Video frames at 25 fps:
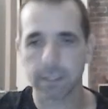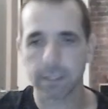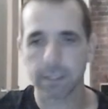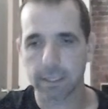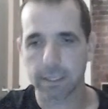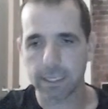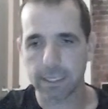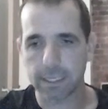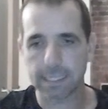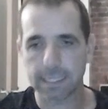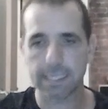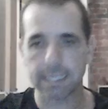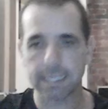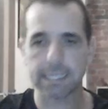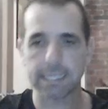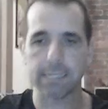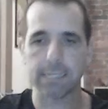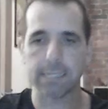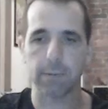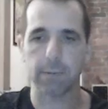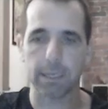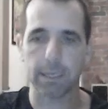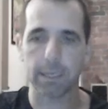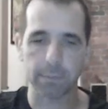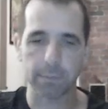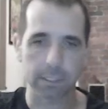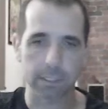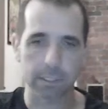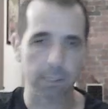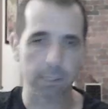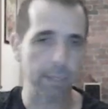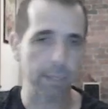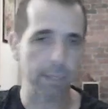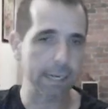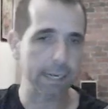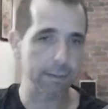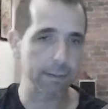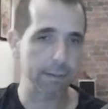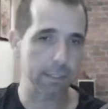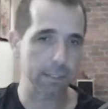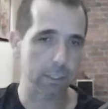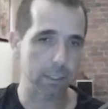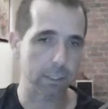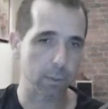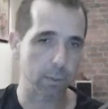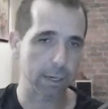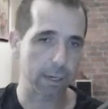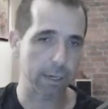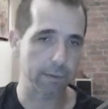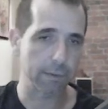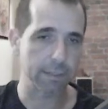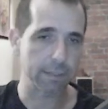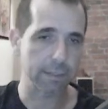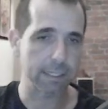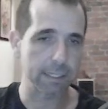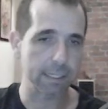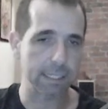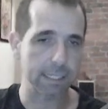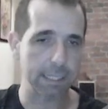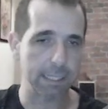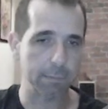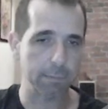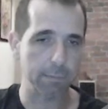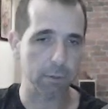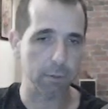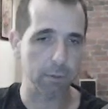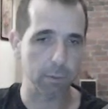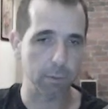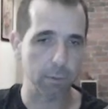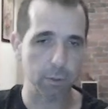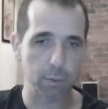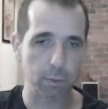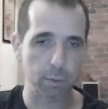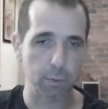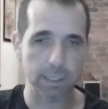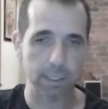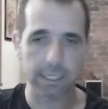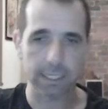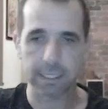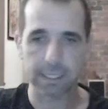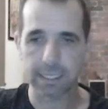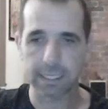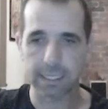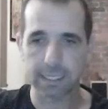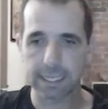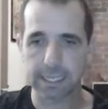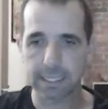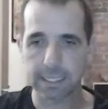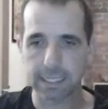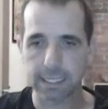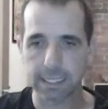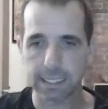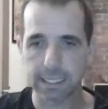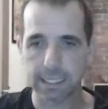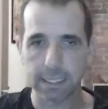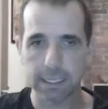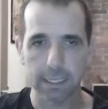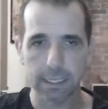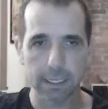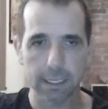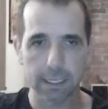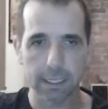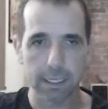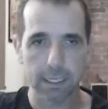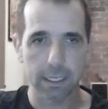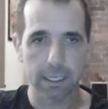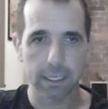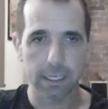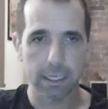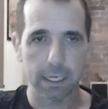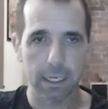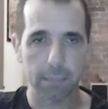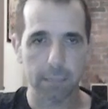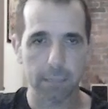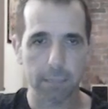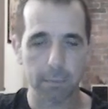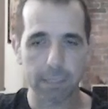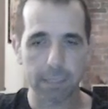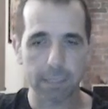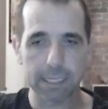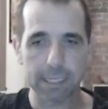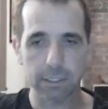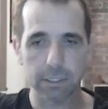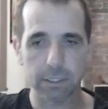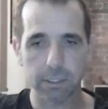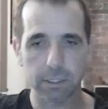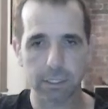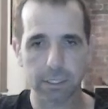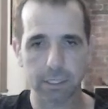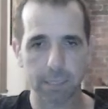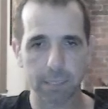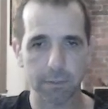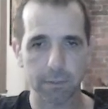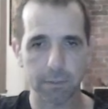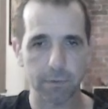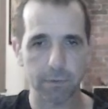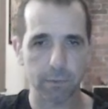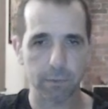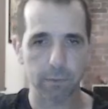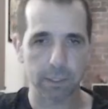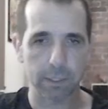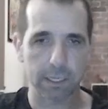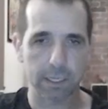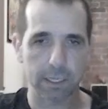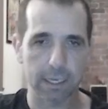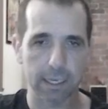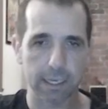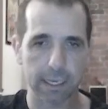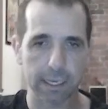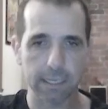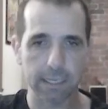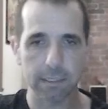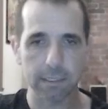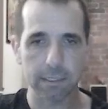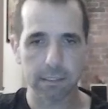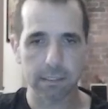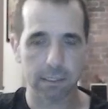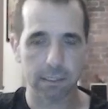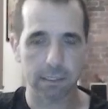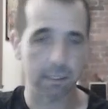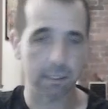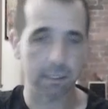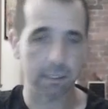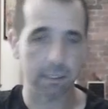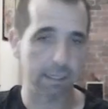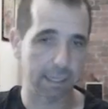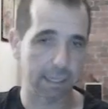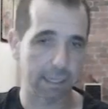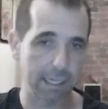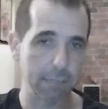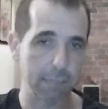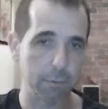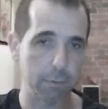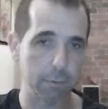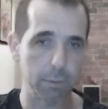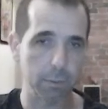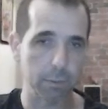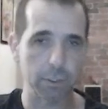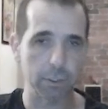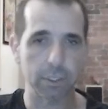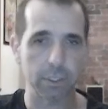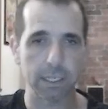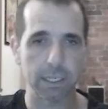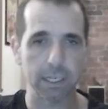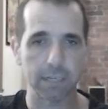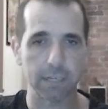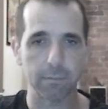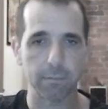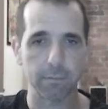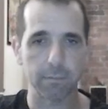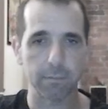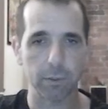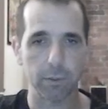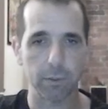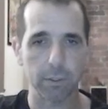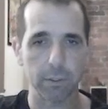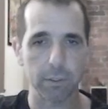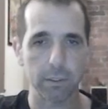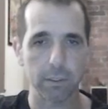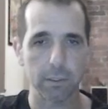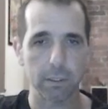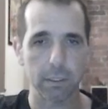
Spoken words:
let's see what happens. So we're now in the square of this c pawn, which we needed to get in. Black can just come over with a king. It's like, okay, we'll push the f pawn,